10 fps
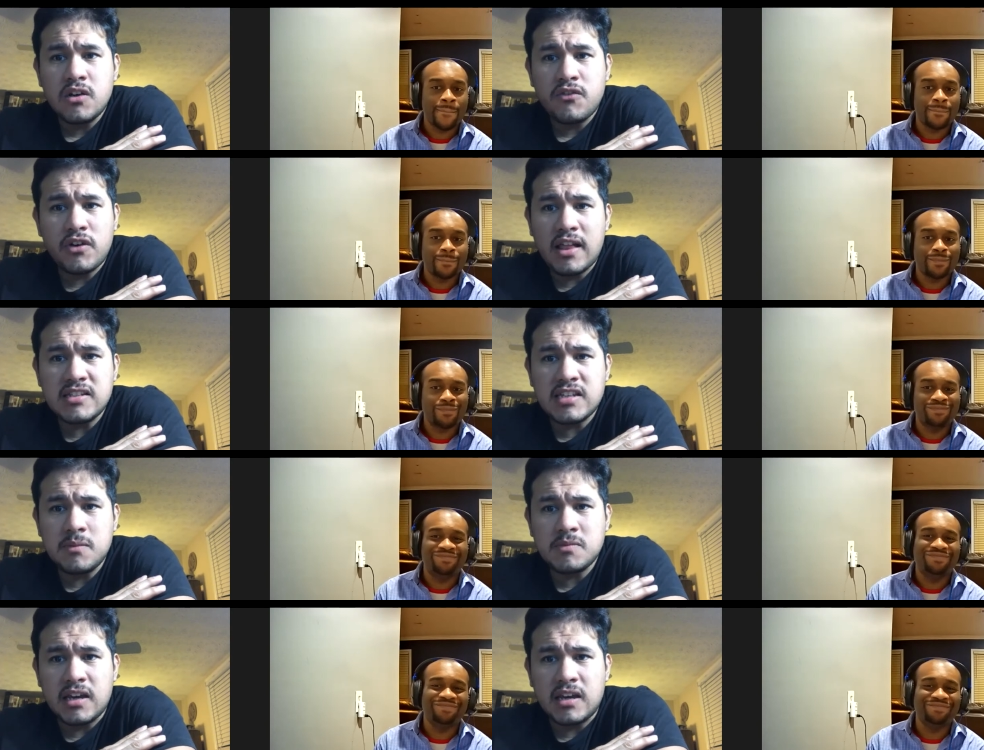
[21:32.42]
Speaker 1: for a lot of
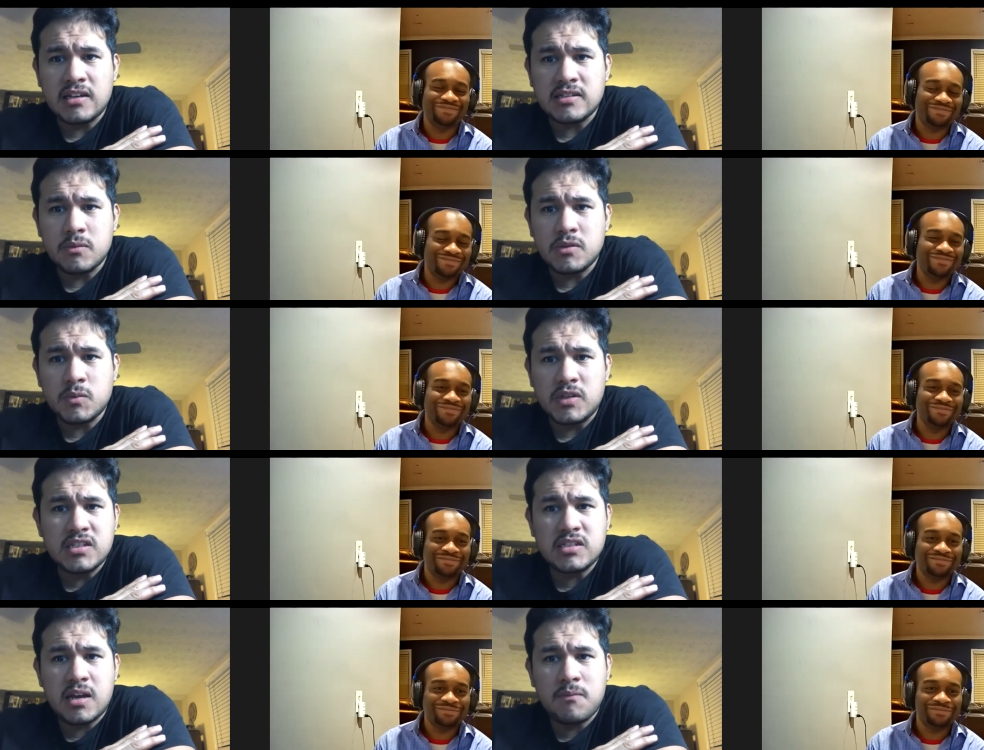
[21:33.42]
teams. Like because it was what's
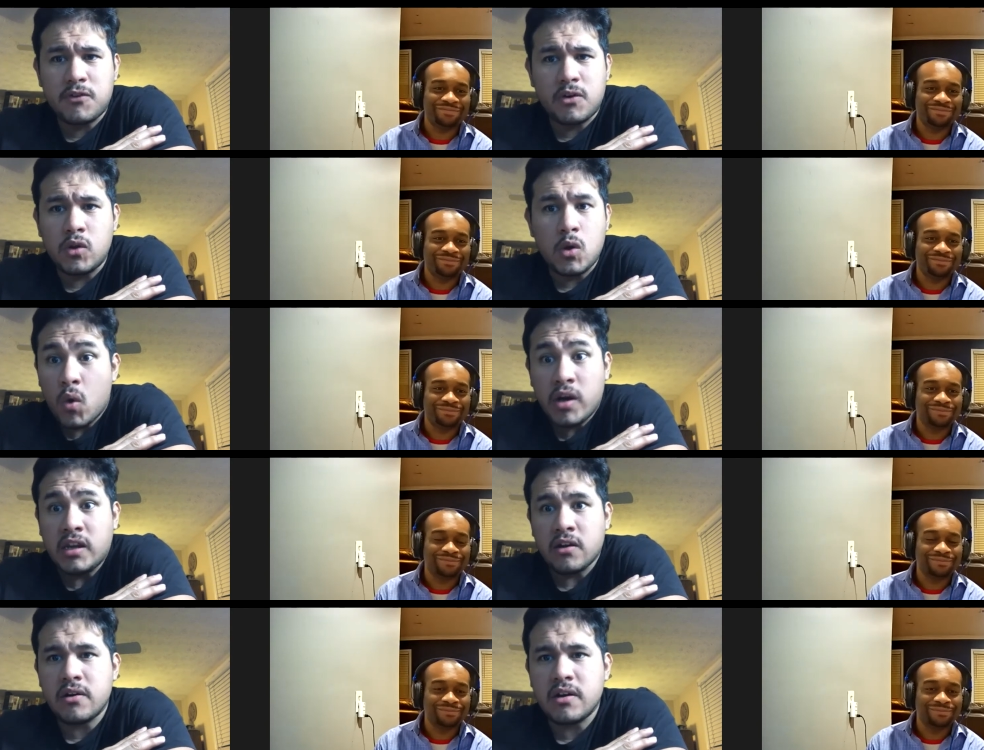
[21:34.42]
his name for only one
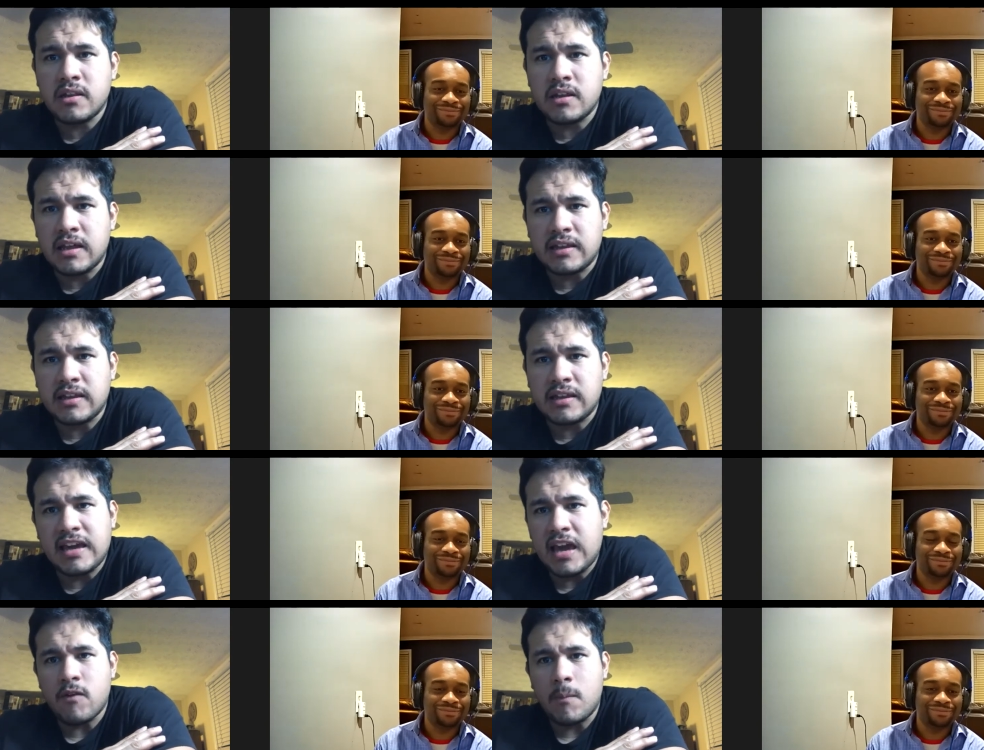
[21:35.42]
year, and then like they
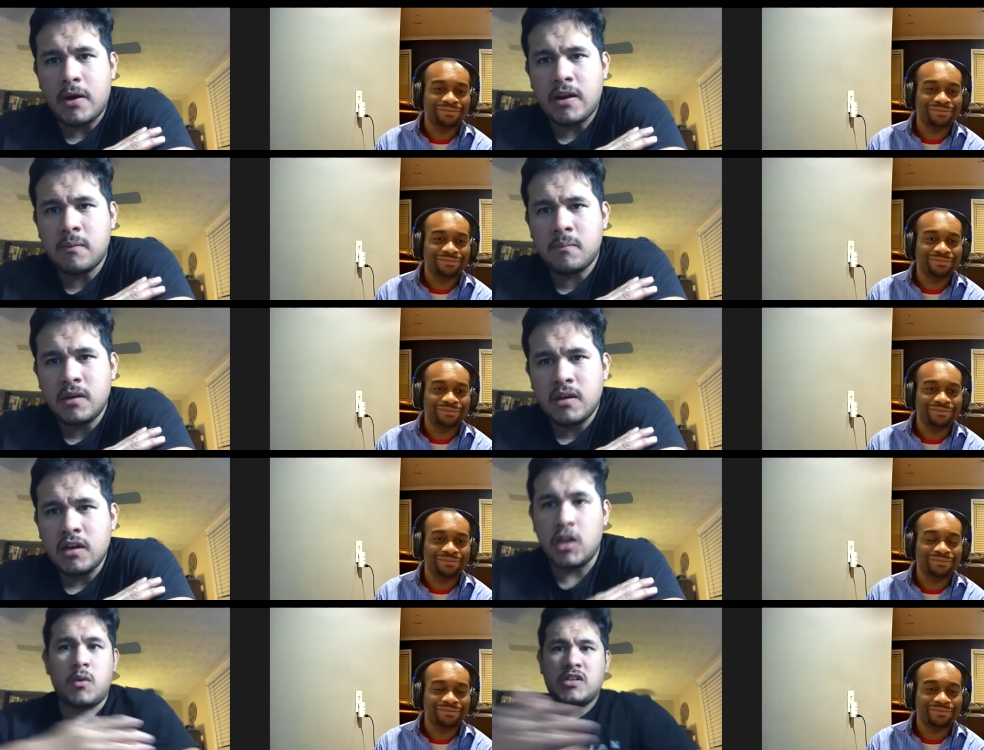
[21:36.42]
gave up on him
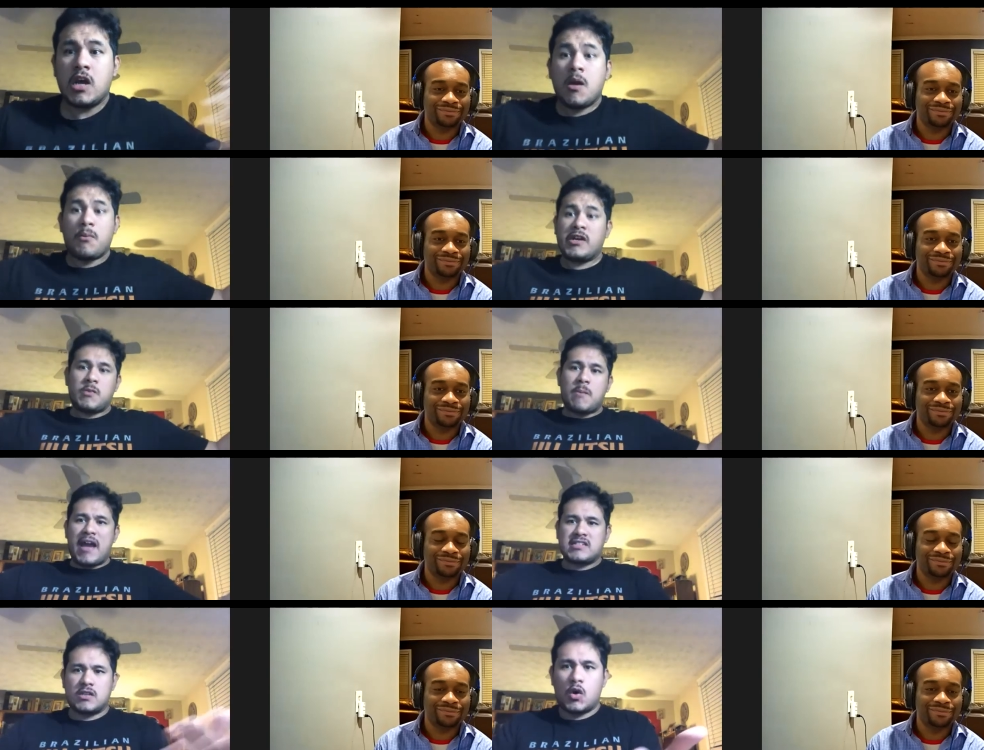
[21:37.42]
you know, which brings me back
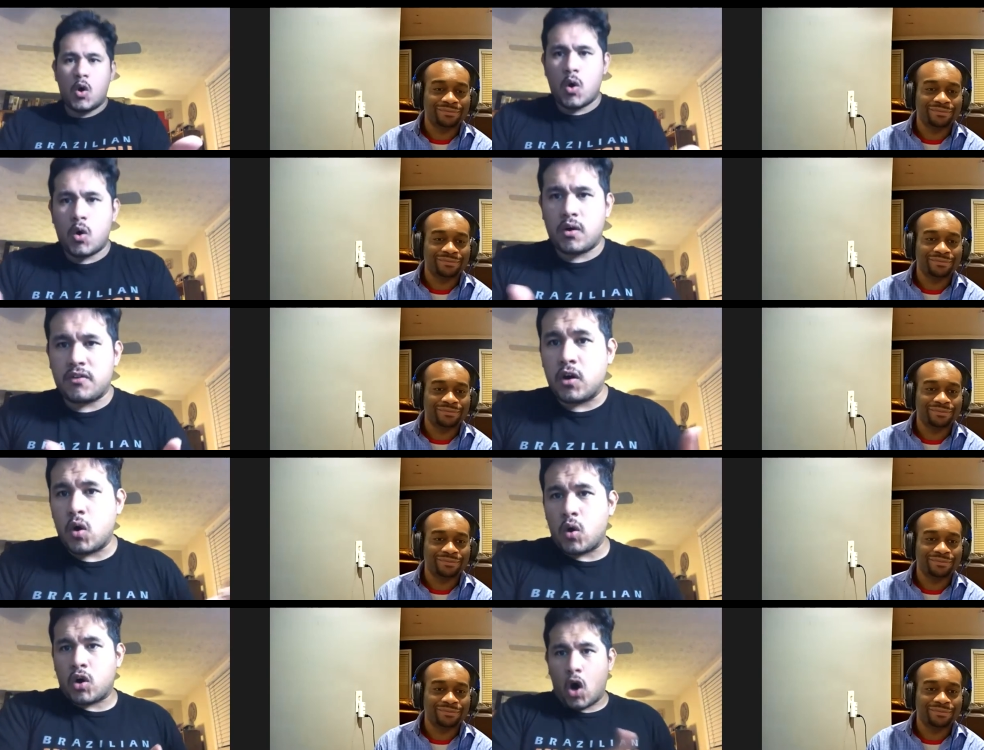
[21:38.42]
to the whole the
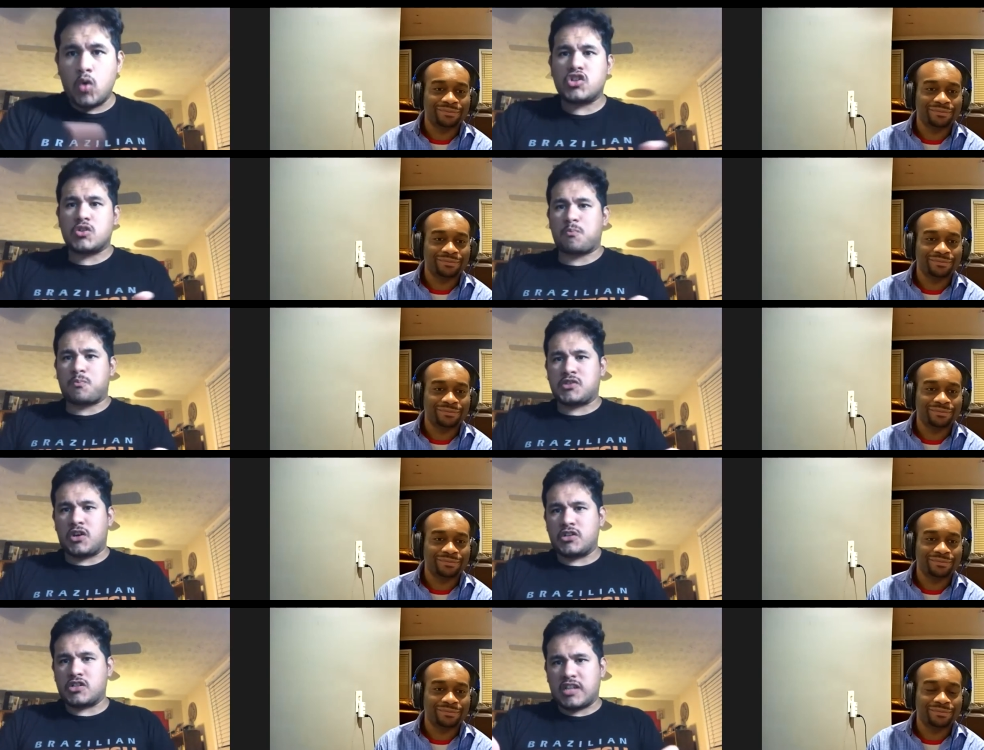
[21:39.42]
whole coach
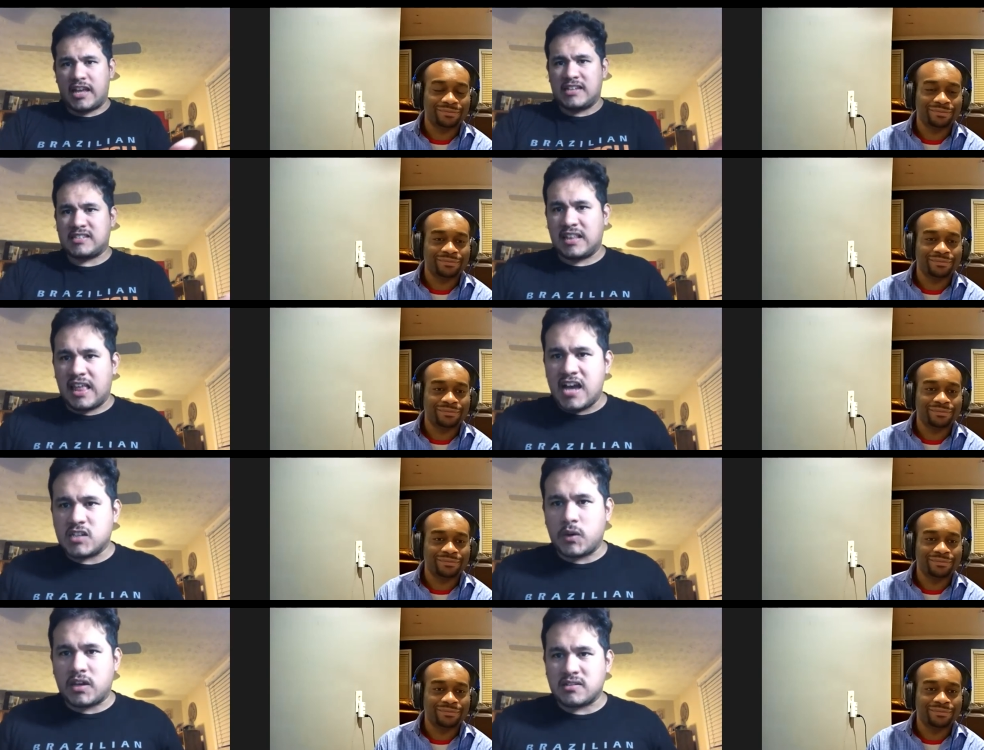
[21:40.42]
search. Like I said
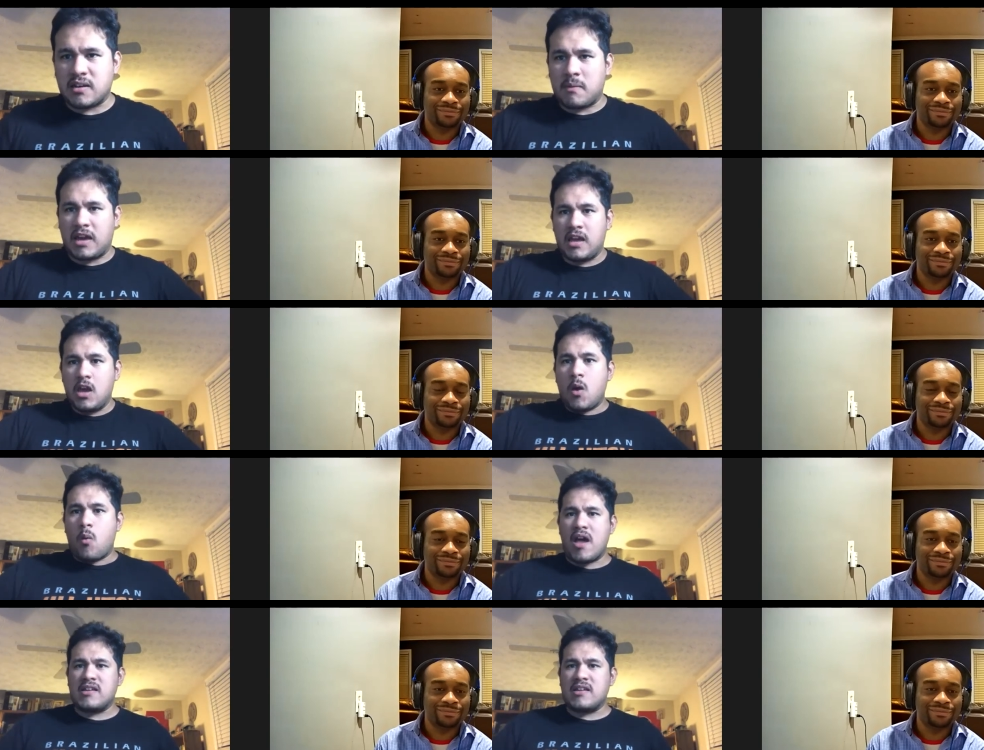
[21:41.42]
last week, is I'm like, why